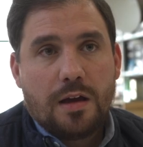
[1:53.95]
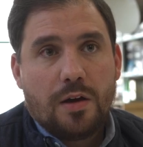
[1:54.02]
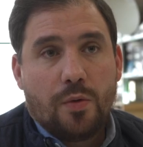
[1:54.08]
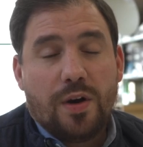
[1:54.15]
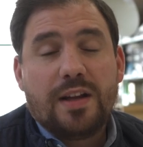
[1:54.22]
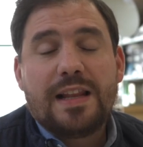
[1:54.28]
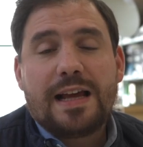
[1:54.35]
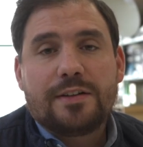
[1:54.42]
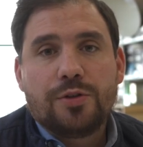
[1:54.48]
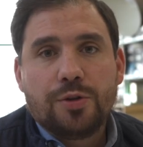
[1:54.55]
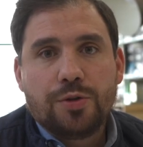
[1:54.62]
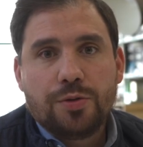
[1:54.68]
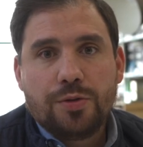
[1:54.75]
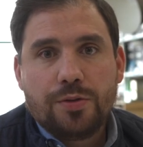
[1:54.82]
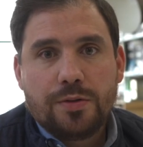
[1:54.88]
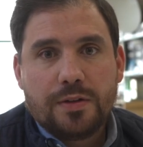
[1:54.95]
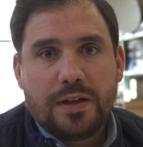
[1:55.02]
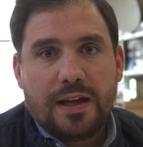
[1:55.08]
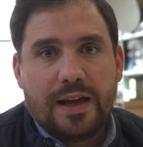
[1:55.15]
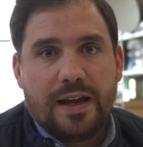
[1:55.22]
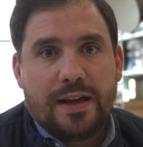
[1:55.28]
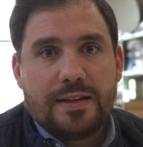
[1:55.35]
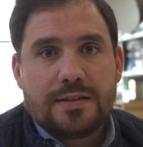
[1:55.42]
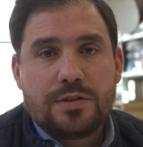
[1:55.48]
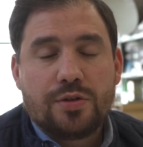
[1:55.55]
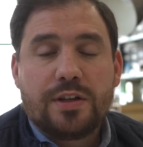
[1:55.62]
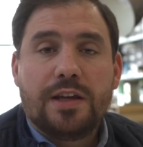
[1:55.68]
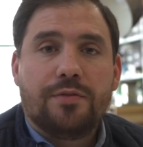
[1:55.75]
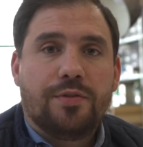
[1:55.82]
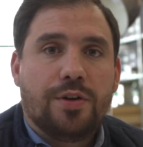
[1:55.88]
What I'd like to do is to
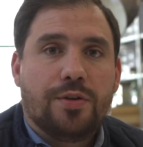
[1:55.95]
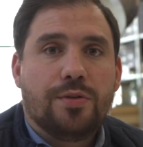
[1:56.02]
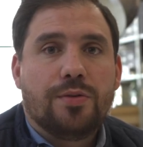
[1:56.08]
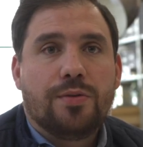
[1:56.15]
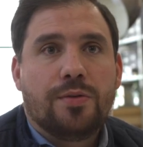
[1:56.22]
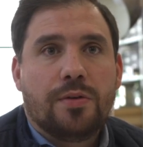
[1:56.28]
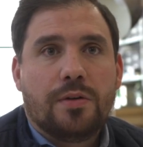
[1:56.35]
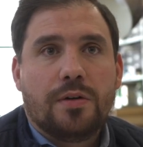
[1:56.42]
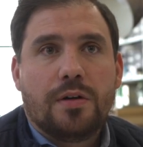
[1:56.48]
give you